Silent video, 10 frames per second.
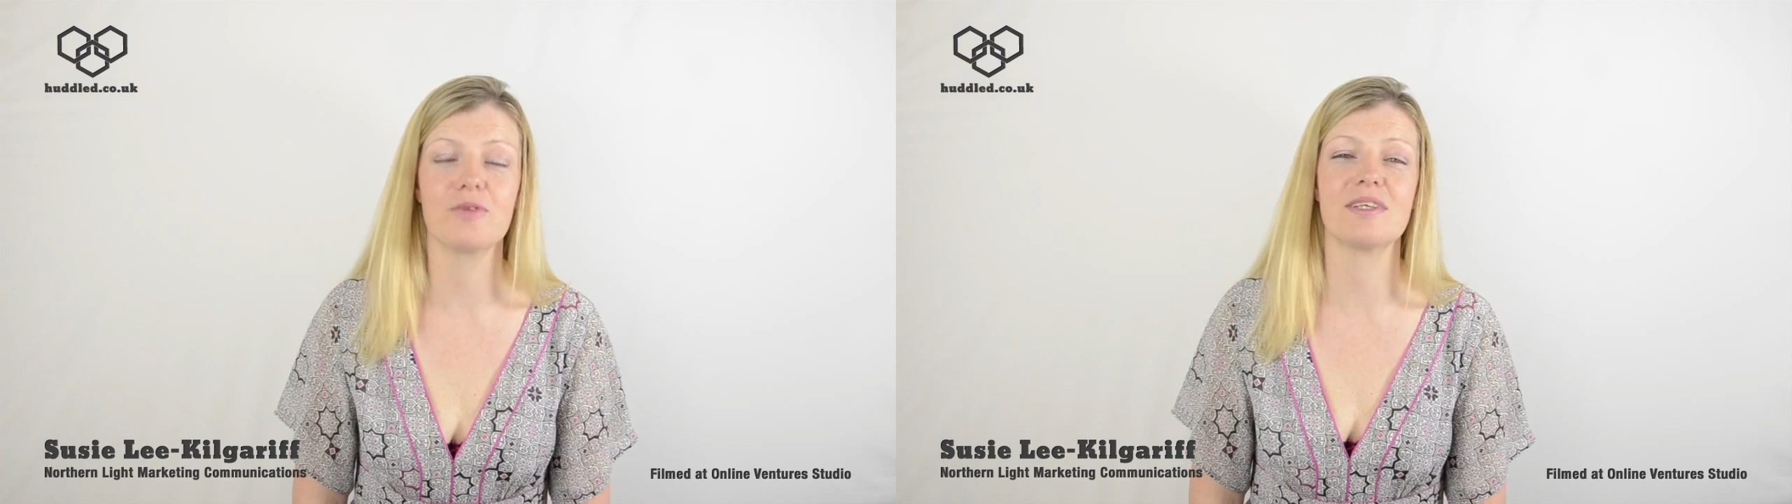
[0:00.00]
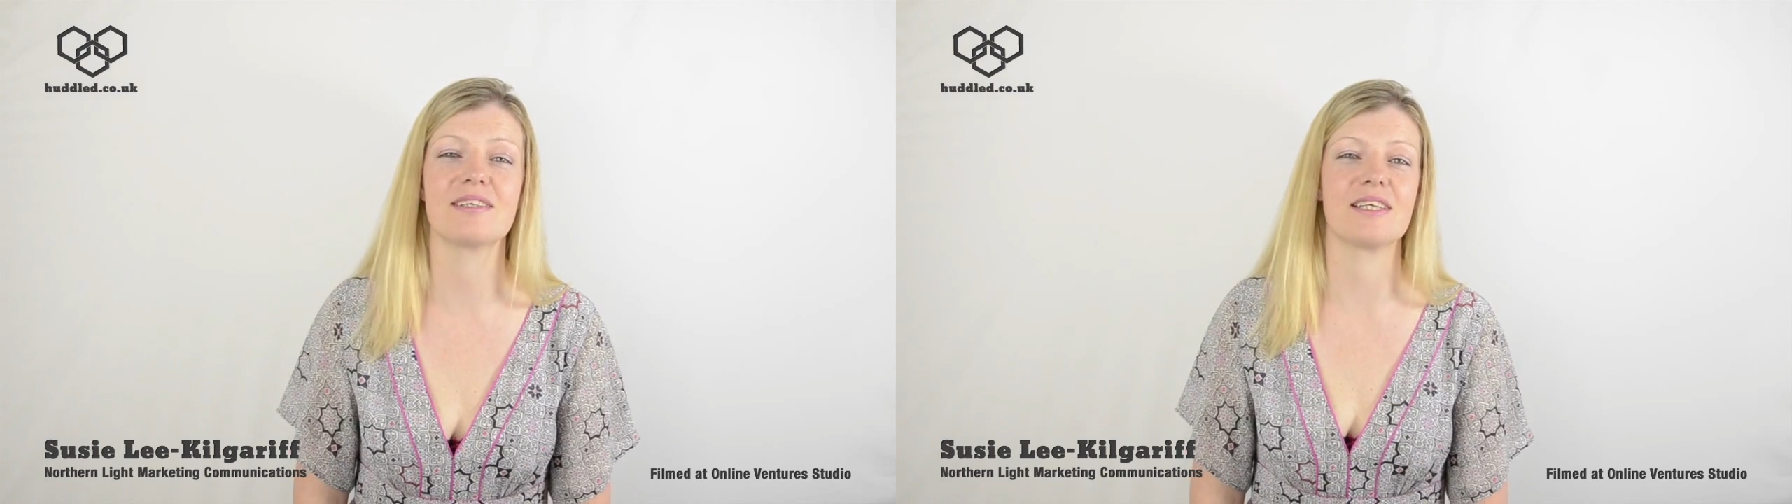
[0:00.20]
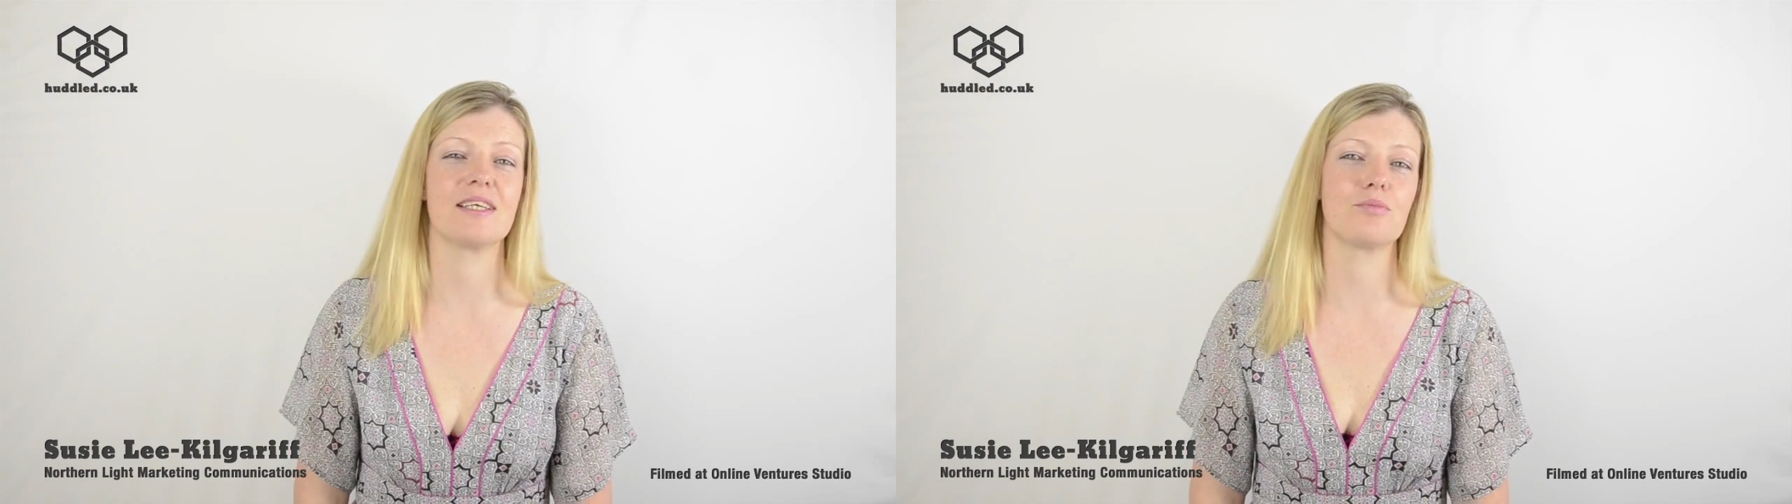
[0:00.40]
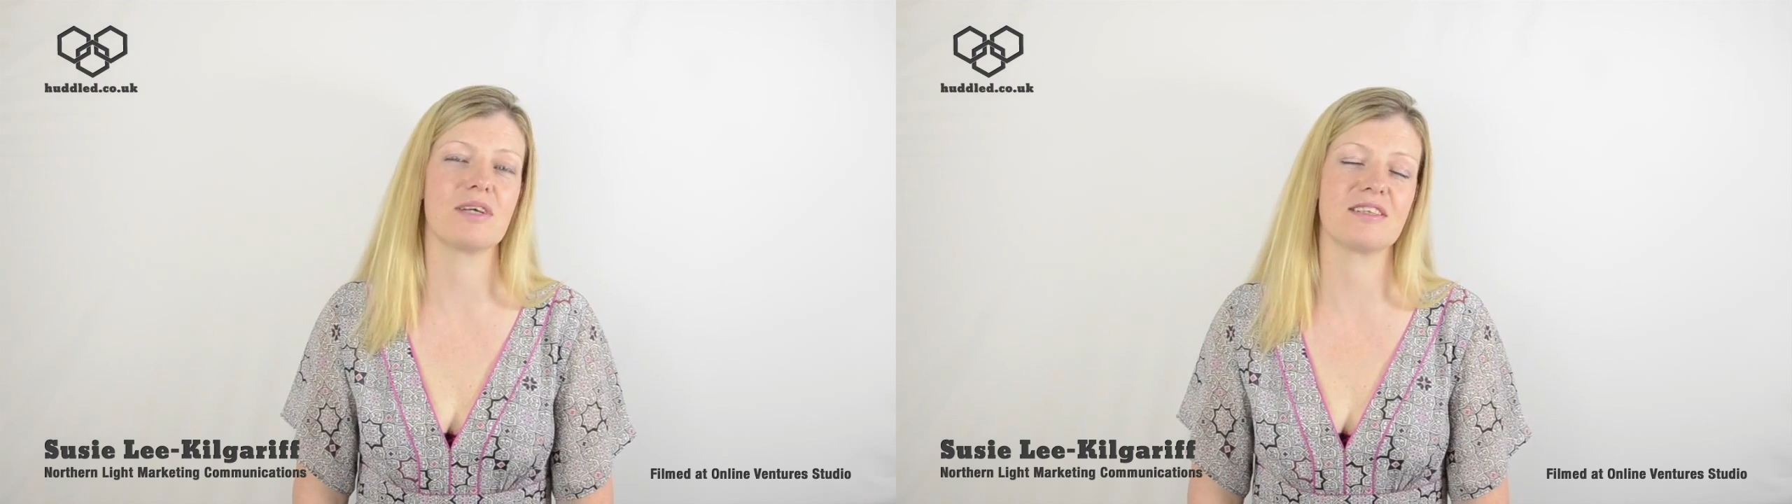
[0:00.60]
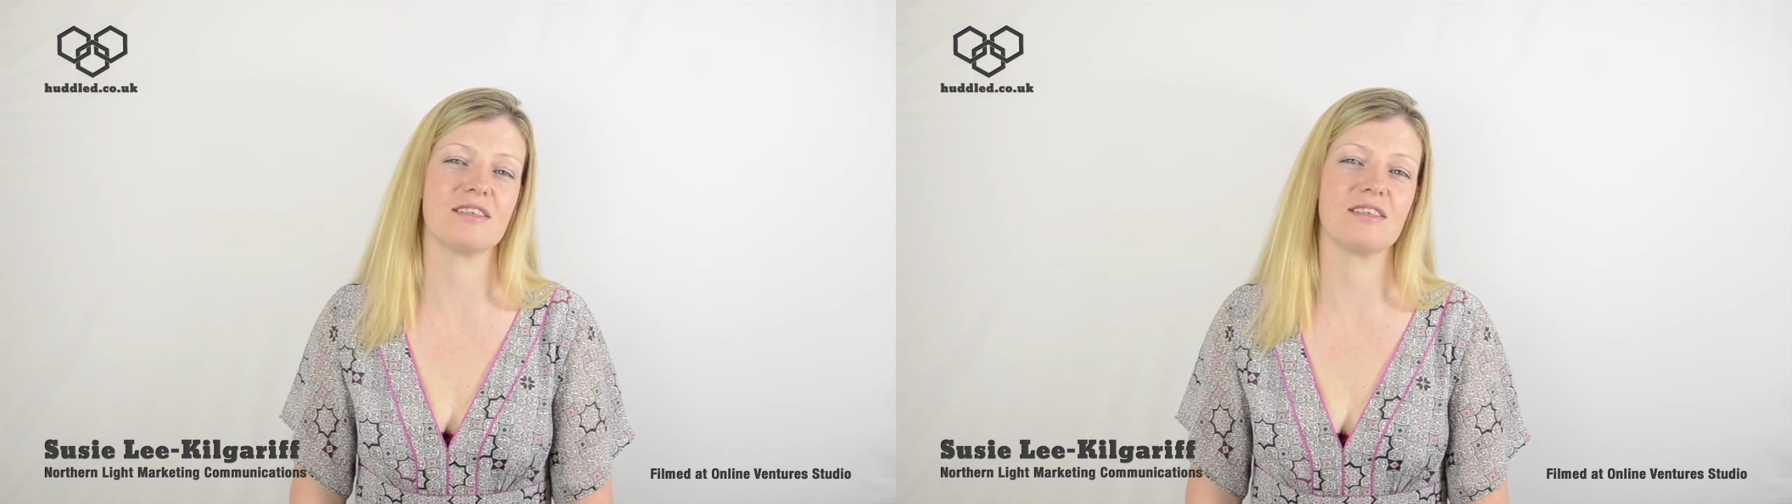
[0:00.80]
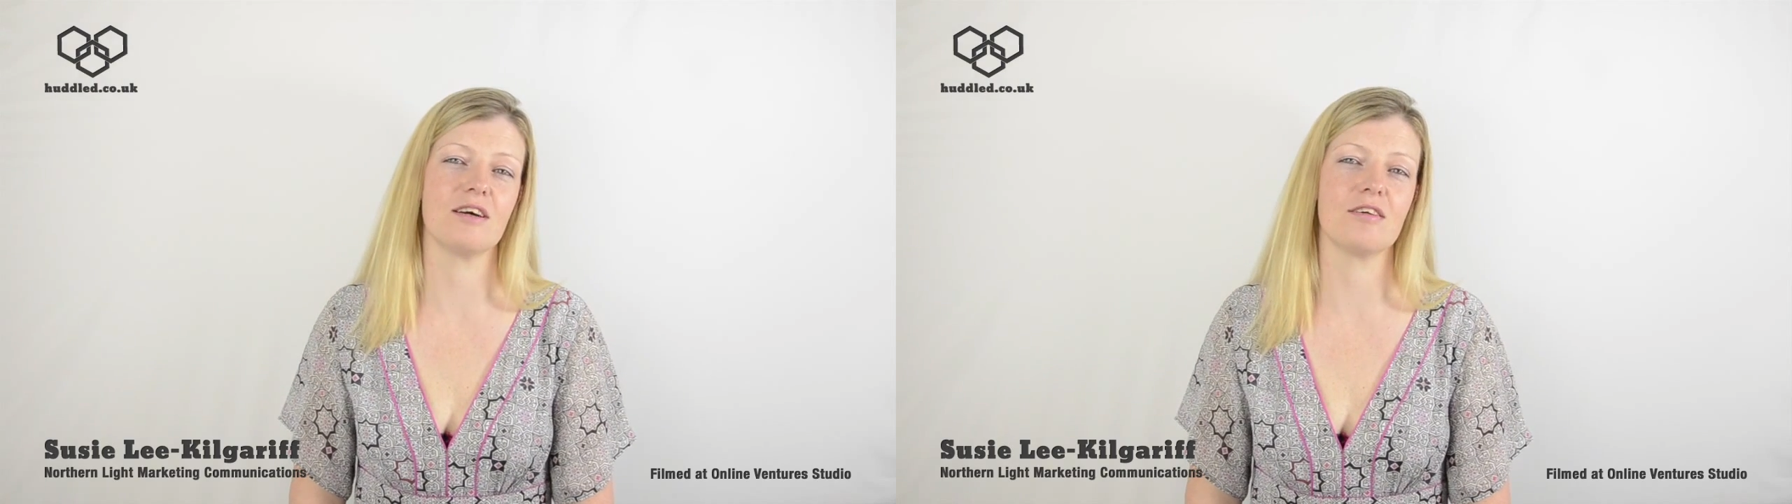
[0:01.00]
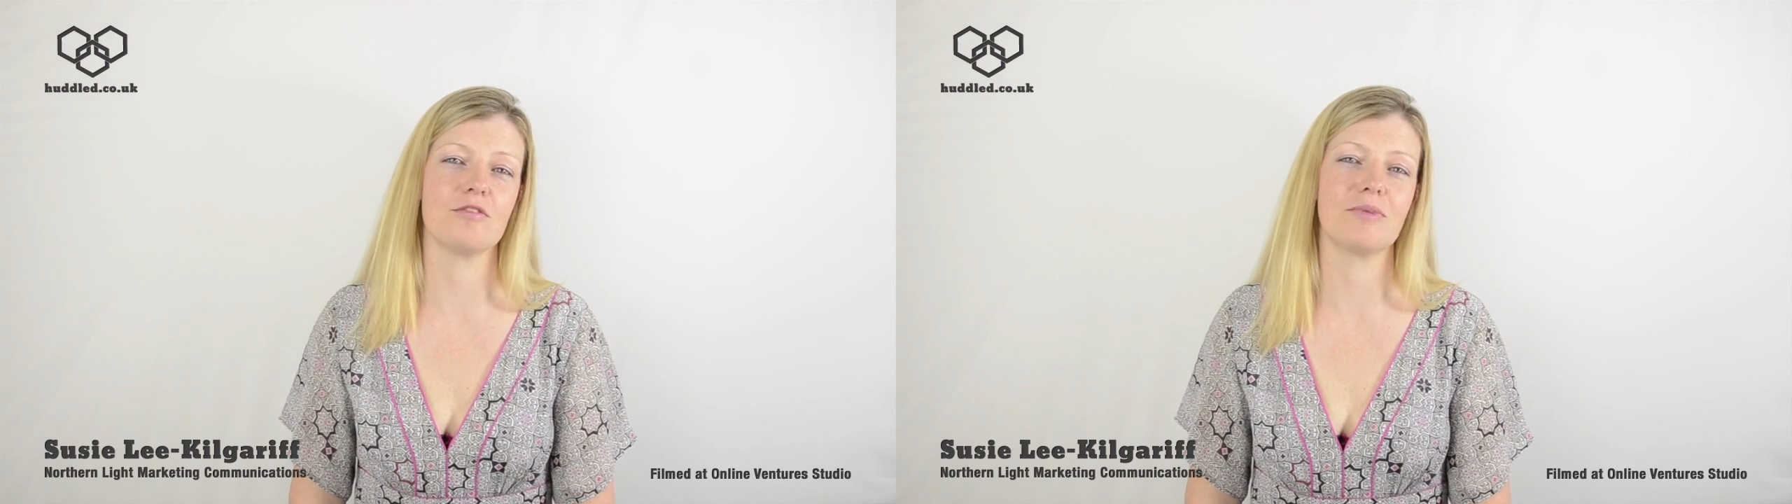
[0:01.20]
who is the president of